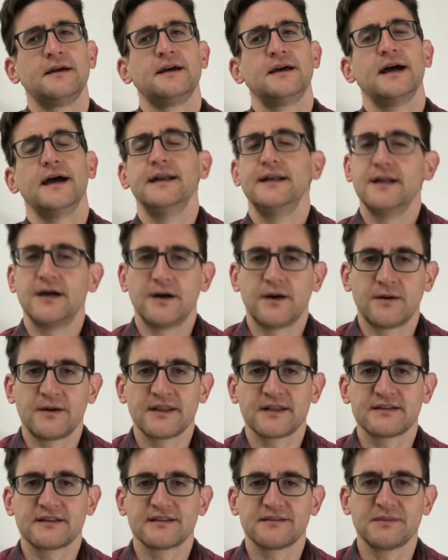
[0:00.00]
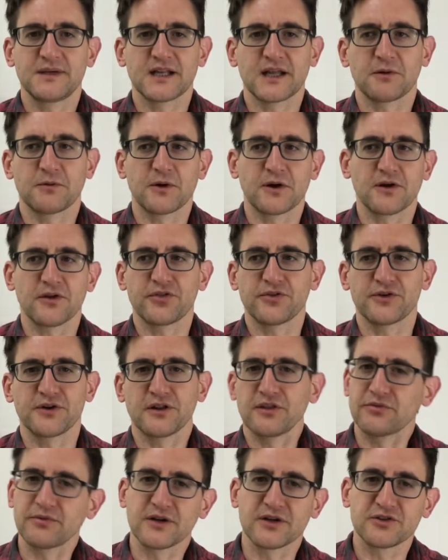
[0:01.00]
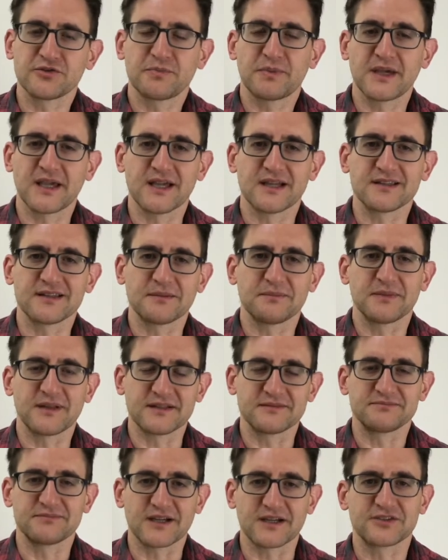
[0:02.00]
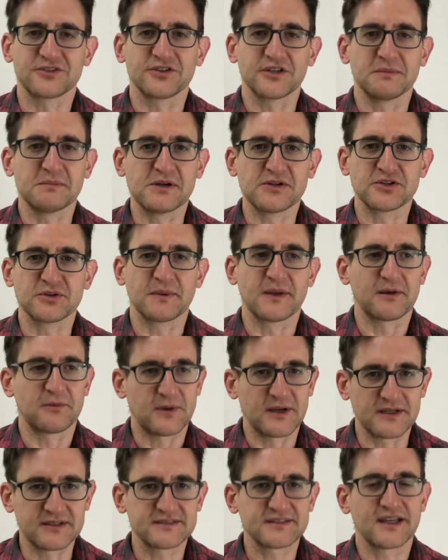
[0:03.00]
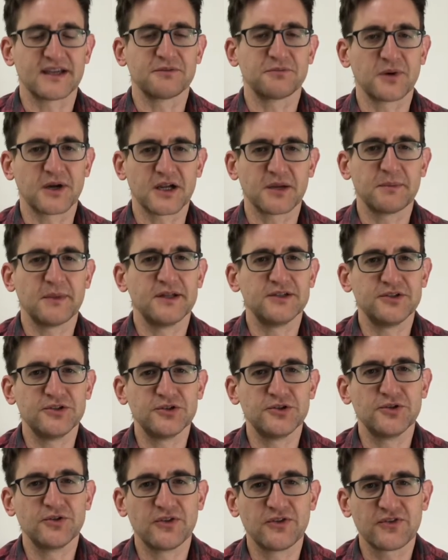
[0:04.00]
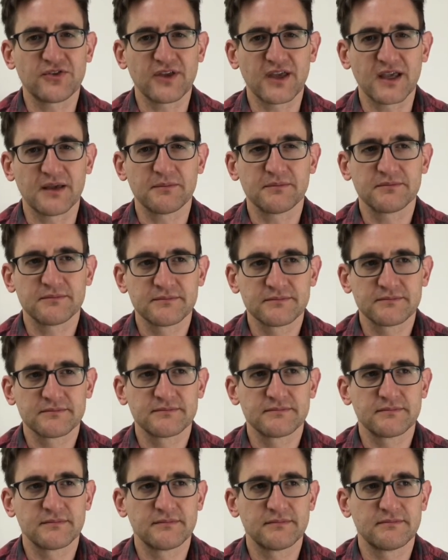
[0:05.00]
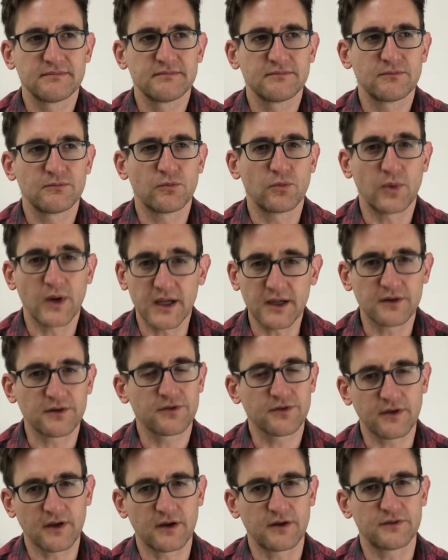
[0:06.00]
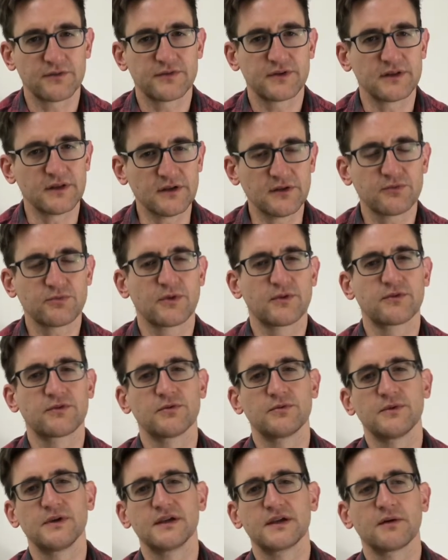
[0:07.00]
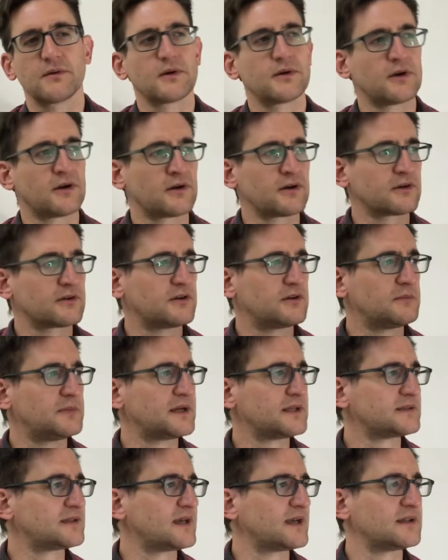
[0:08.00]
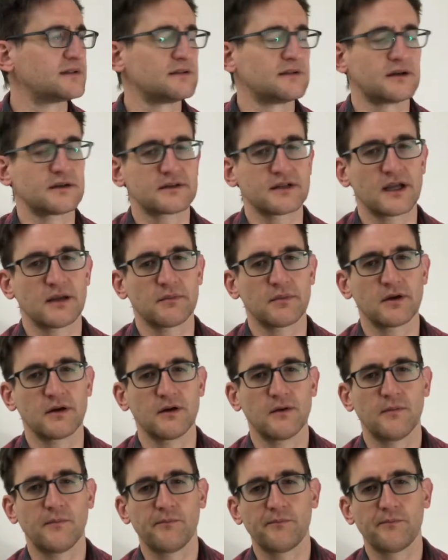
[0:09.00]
No, that doesn't mean I wear a 33-inch pant that actually measure my waist. I recommend you do the same. Weigh yourself at least once a week. I read an article about that a long time ago.